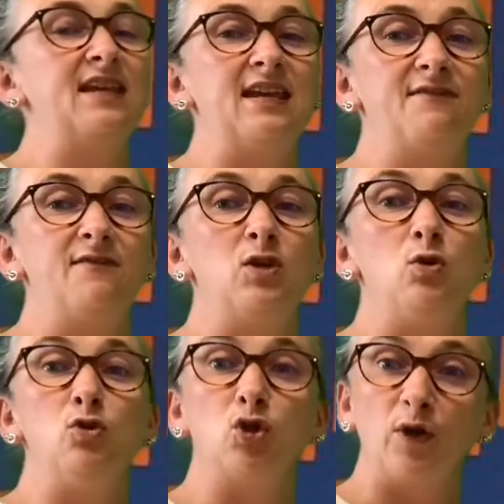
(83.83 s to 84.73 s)
if
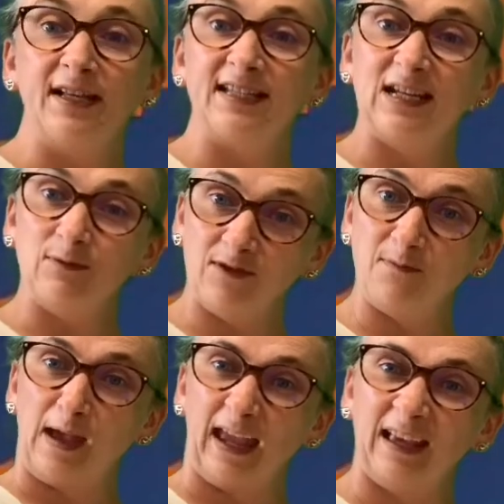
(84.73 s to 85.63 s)
you joined in with
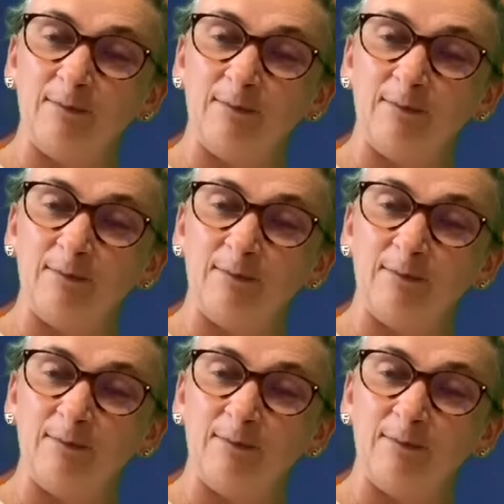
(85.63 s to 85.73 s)
me,